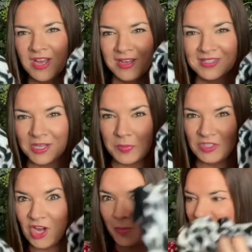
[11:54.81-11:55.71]
So
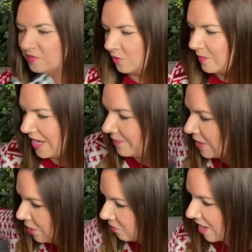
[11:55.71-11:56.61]
pajamas for me.
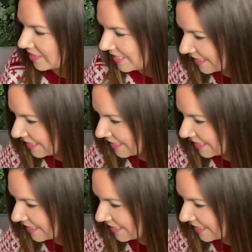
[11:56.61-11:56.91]
Right, so that's the